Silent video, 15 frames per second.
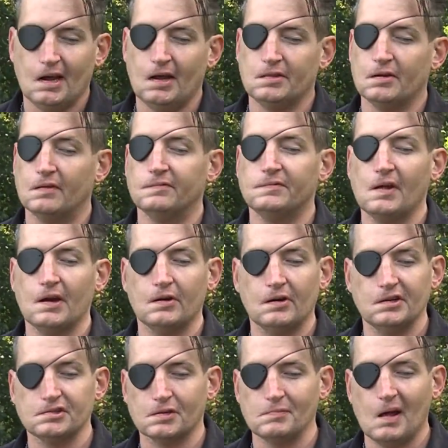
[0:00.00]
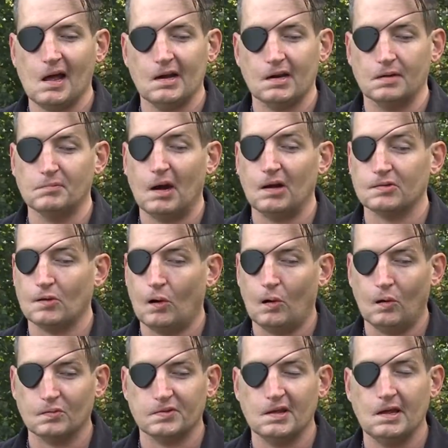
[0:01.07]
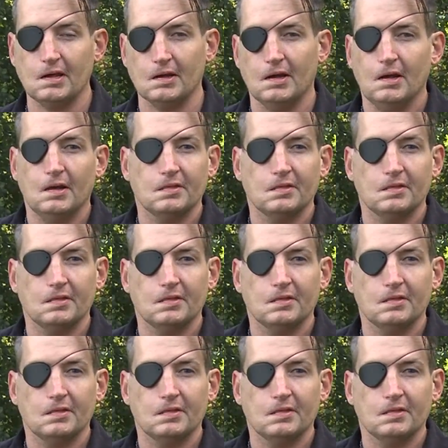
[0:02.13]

And they're very dramatic about the whole thing.